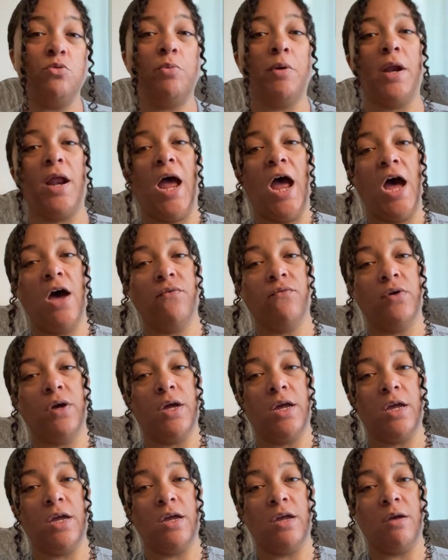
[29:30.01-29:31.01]
but have
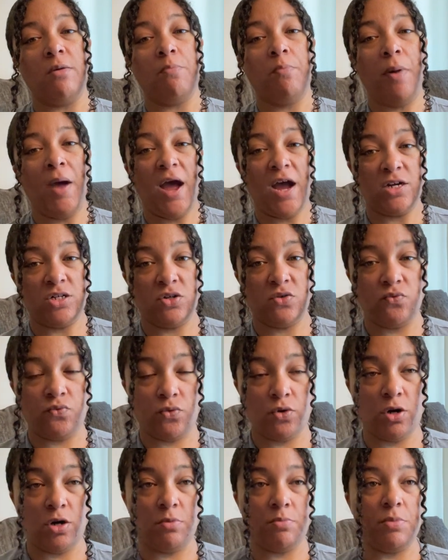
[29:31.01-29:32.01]
a passion
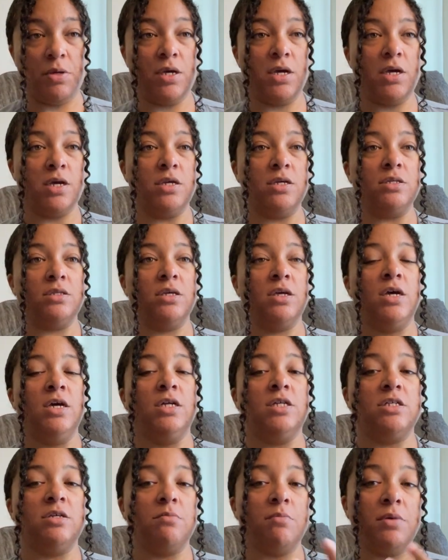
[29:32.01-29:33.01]
for it because
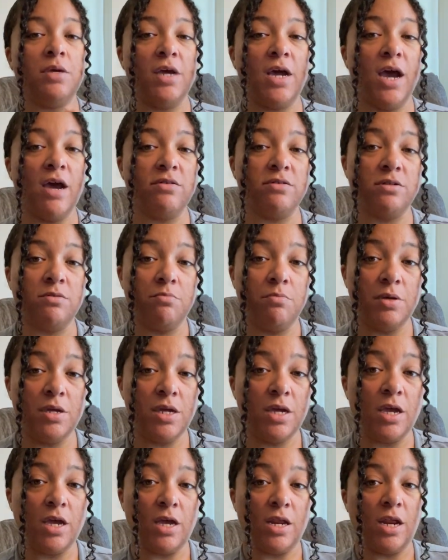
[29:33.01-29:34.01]
to me, I had to
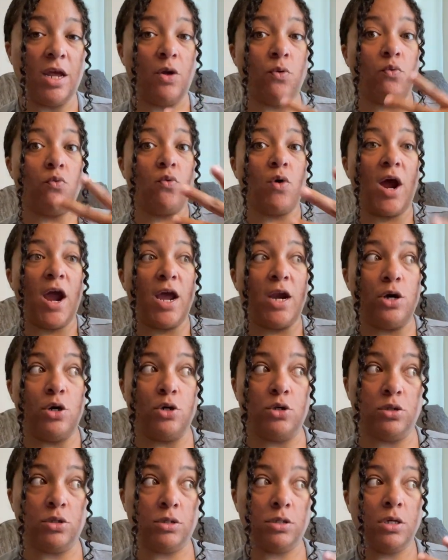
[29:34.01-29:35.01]
be in a
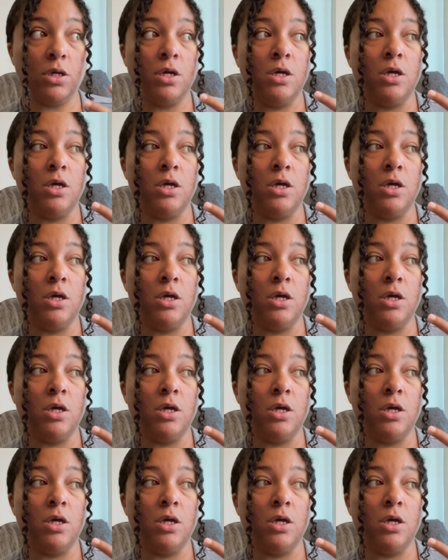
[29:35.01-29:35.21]
writer's